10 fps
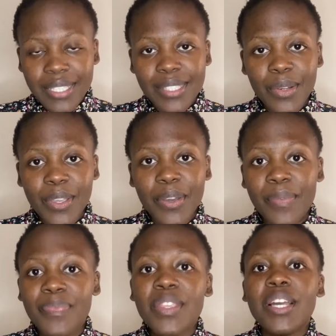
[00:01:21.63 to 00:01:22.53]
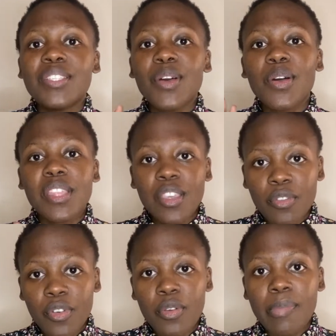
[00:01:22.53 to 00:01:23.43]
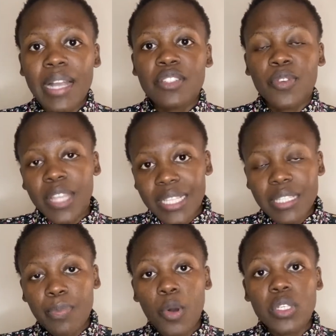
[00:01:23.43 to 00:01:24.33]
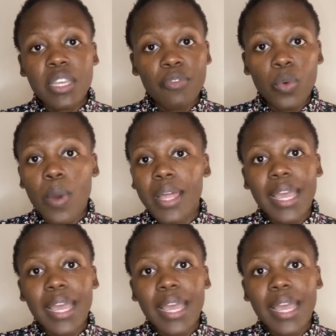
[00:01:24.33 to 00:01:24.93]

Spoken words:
Okay, so thank you very much for that support, everyone.